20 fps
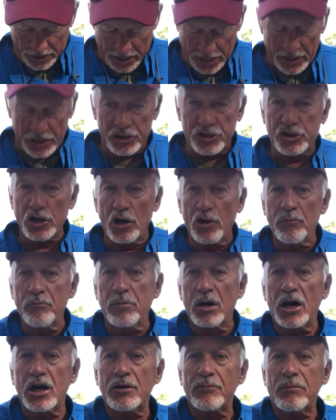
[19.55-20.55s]
got a June
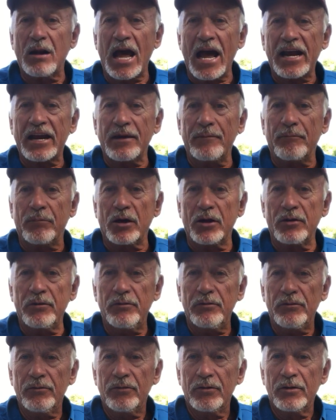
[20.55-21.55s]
bug black and
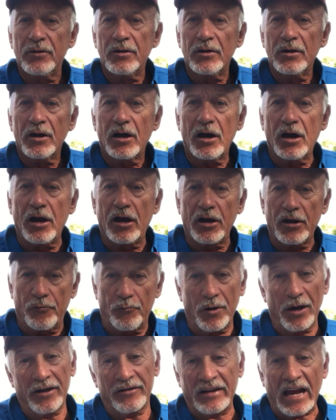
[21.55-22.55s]
blue.
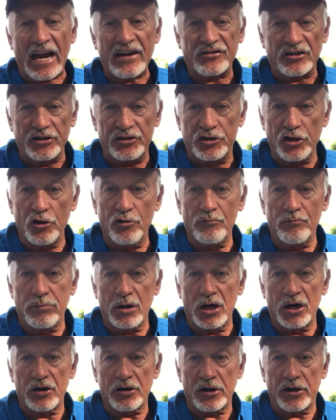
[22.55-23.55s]
Well, it's actually June
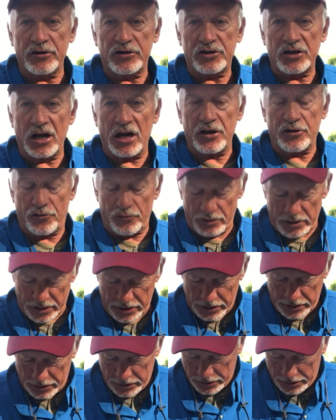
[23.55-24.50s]
bug and green.